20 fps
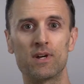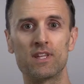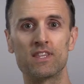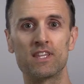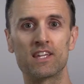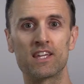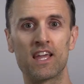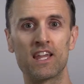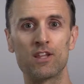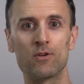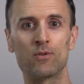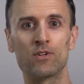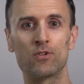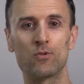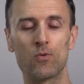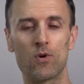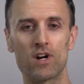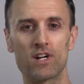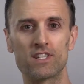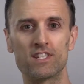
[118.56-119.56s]
I think anyone who
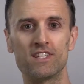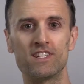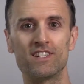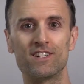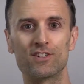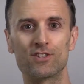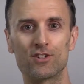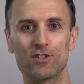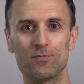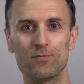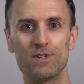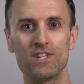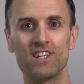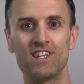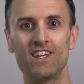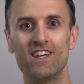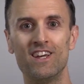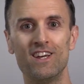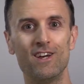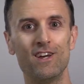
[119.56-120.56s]
walked in here could be
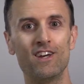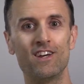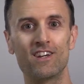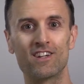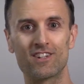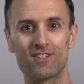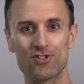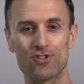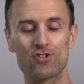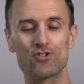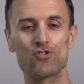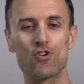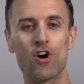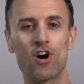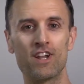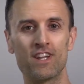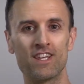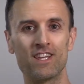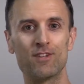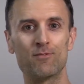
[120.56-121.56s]

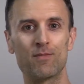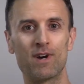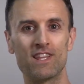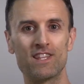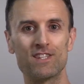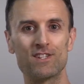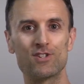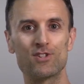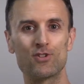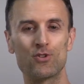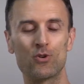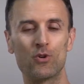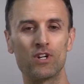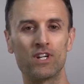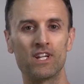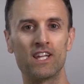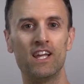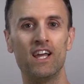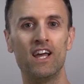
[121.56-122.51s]
drawn in by this story.